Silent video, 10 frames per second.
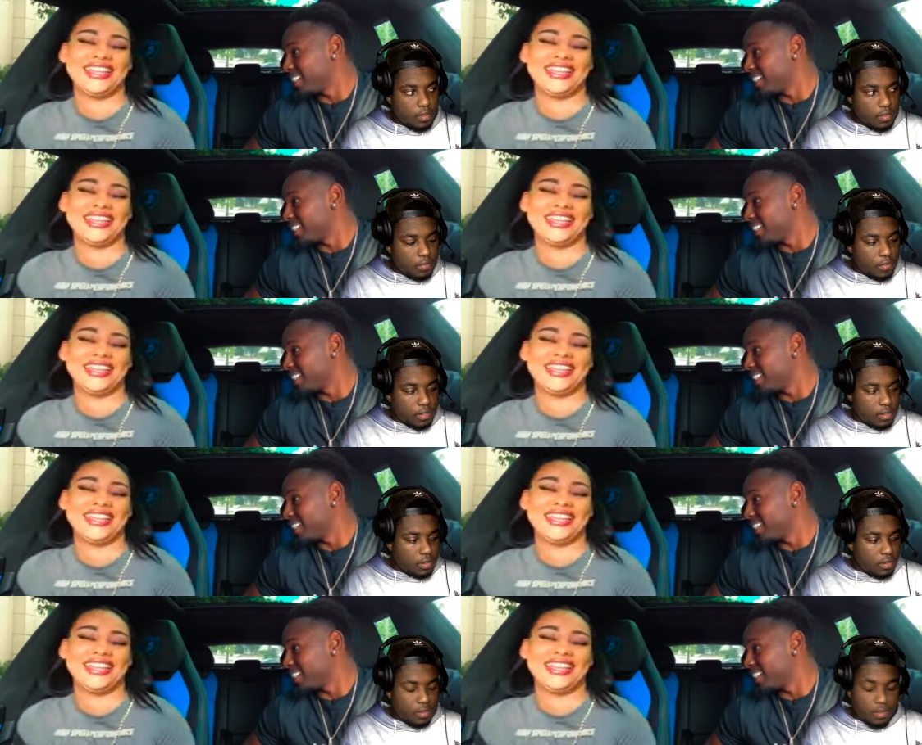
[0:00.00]
Speaker 1: fucking
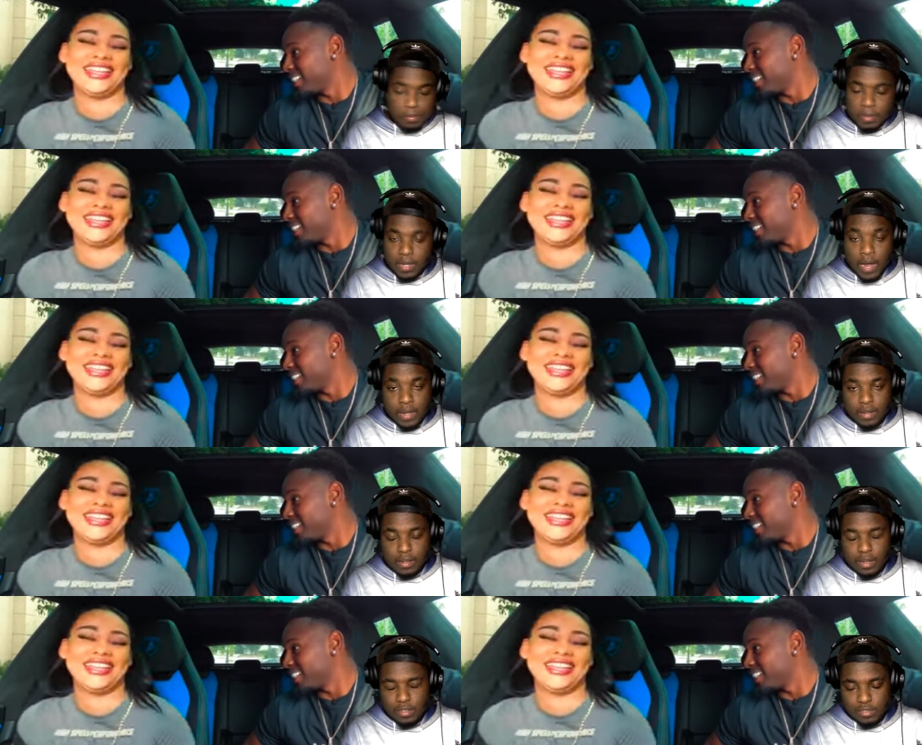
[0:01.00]
uh, a Pilates
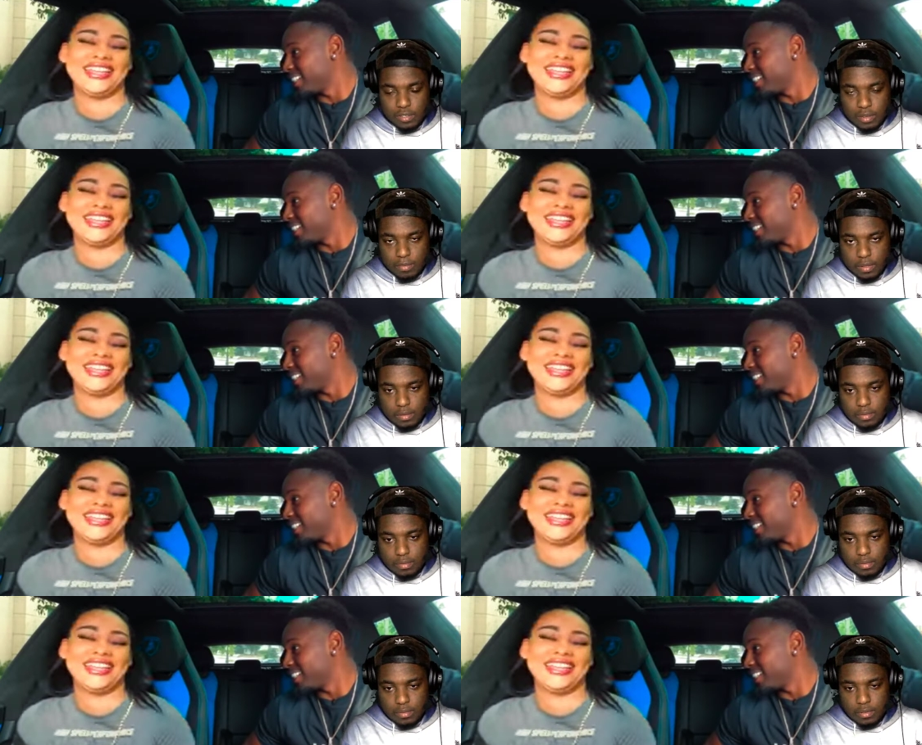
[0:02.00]
class or something.
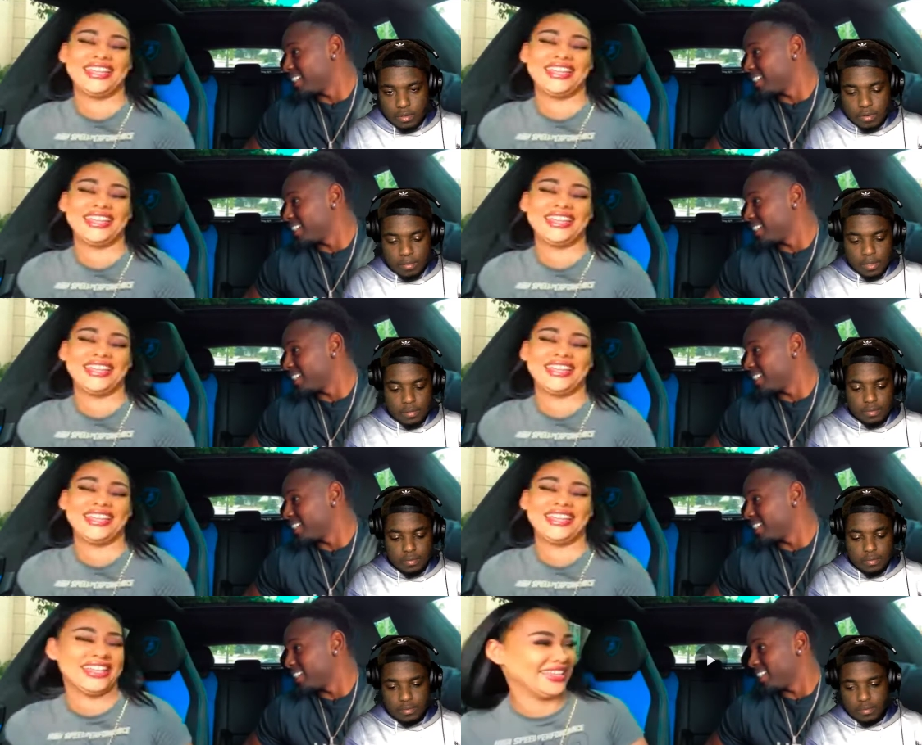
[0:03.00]
You know what I mean?
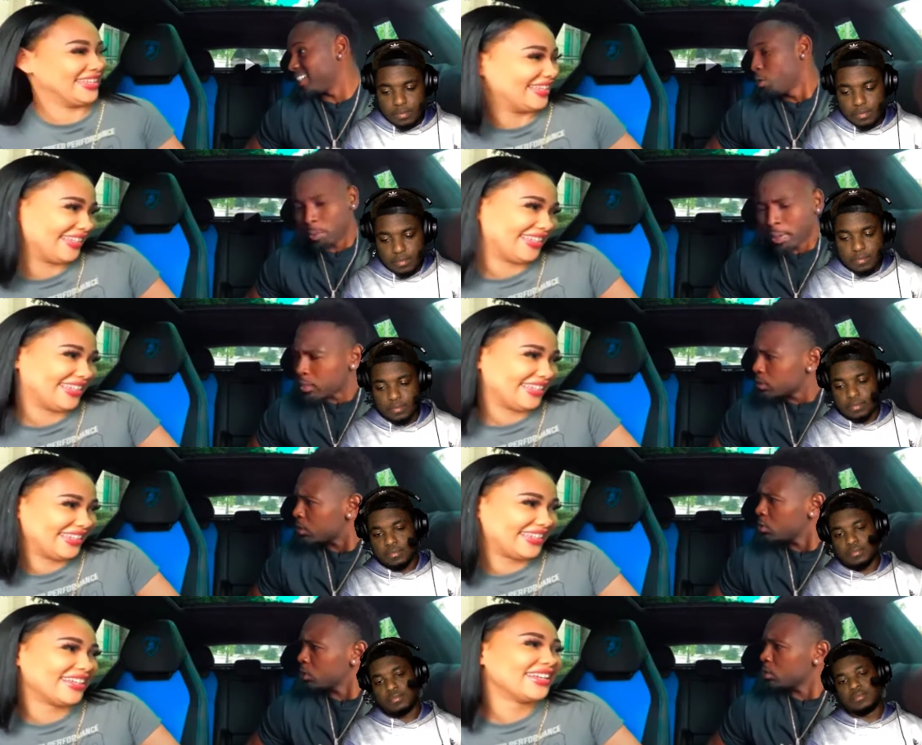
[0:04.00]
We about to
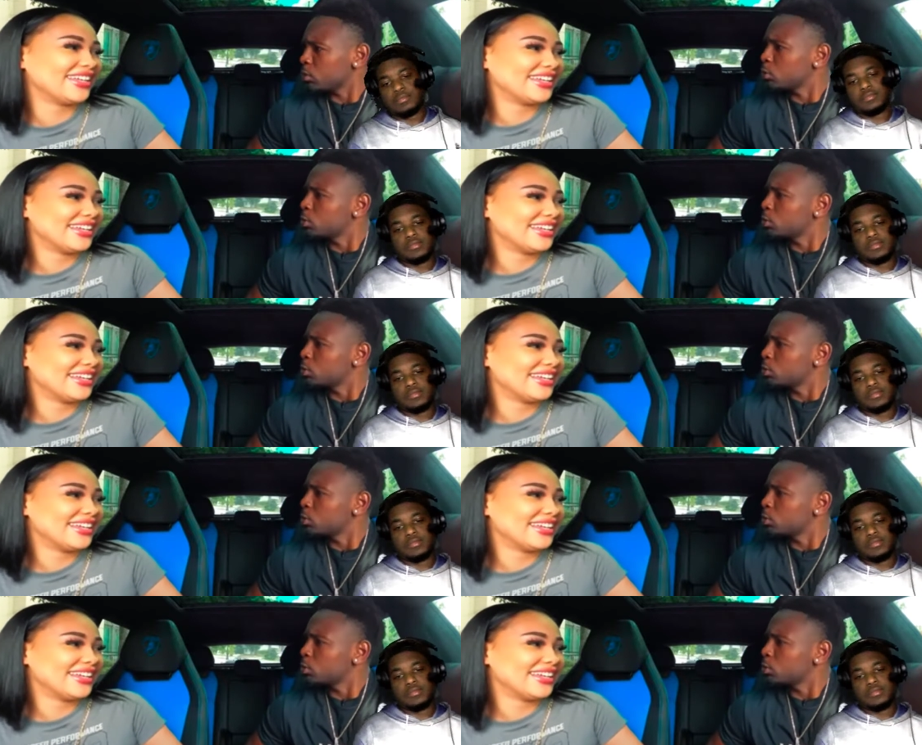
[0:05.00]
go though.